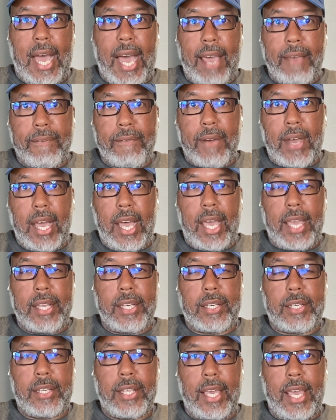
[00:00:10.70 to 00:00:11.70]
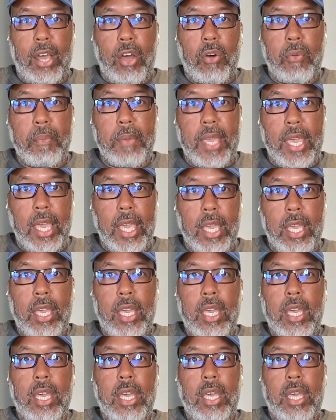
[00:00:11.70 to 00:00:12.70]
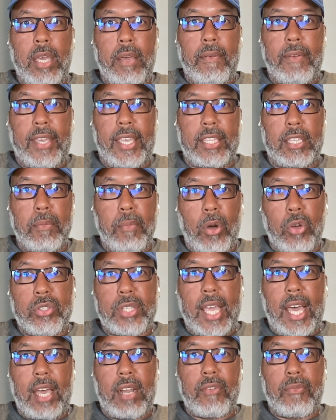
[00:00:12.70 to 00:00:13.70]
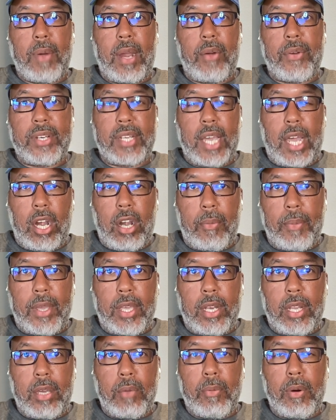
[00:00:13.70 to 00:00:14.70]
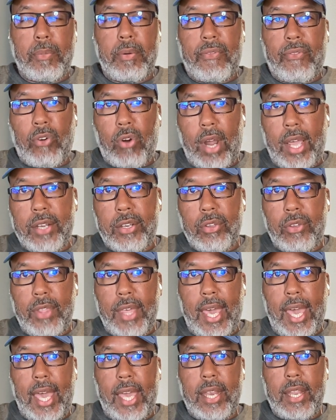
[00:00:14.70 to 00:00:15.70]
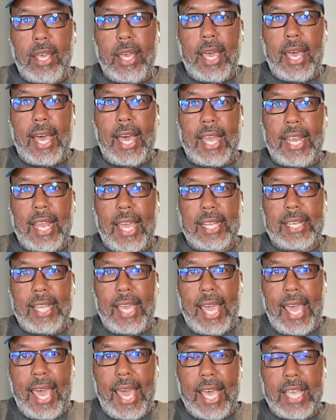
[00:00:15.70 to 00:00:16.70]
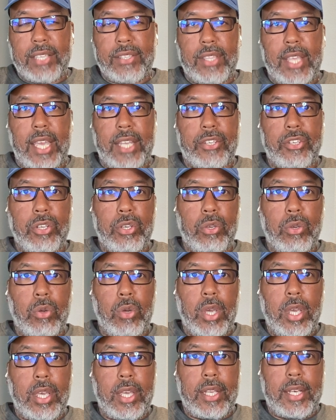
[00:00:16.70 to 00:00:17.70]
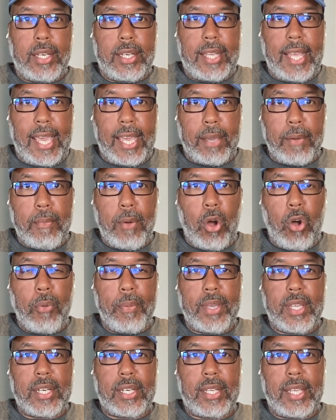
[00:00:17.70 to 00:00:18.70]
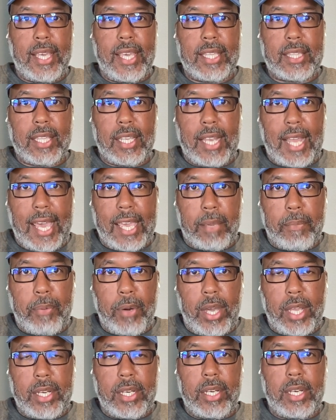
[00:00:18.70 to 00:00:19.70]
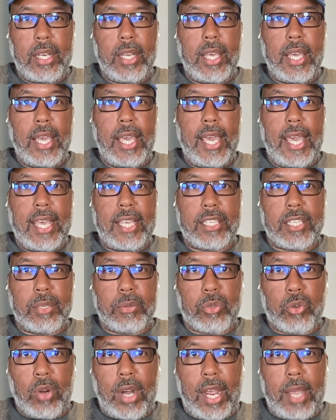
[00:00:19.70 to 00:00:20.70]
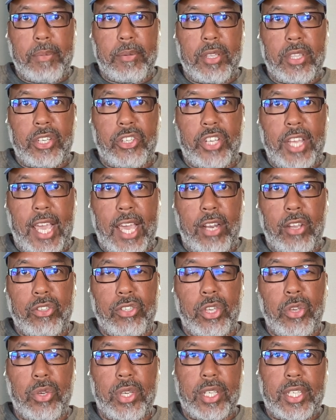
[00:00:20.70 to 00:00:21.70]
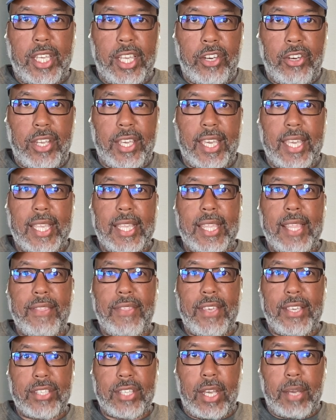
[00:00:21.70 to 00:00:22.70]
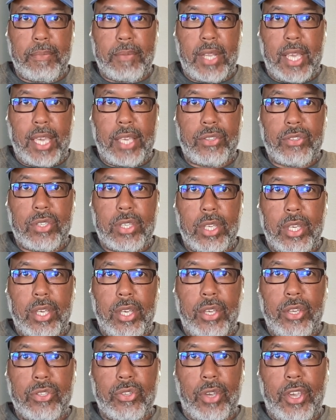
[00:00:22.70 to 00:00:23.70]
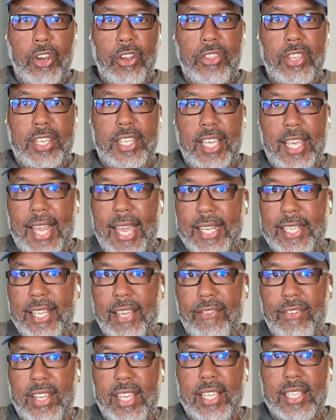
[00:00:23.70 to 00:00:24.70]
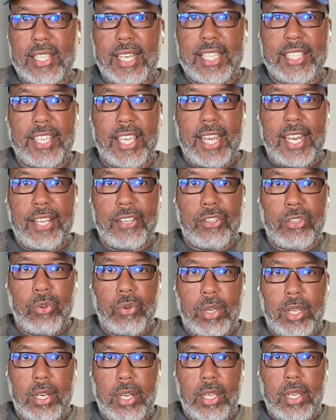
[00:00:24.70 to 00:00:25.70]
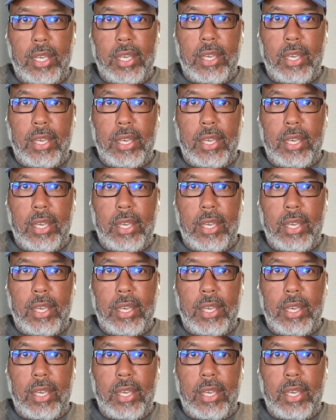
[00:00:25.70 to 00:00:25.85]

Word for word: I find to help me get the most out of my retirement. But before I do that, I'd like to ask that you take a moment to hit the like button and subscribe to the channel so you continue to get these updates. So here are the 10 activities. Let's get into it.